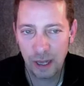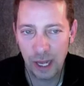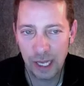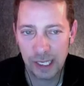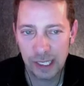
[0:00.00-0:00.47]

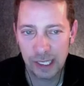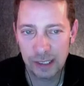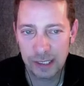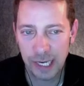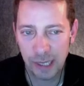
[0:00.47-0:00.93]
I
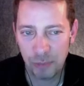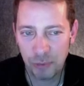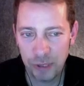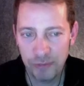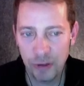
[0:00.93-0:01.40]
can take a
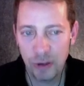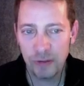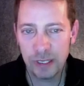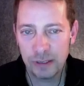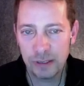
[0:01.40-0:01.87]
preview
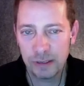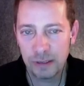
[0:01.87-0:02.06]
of it,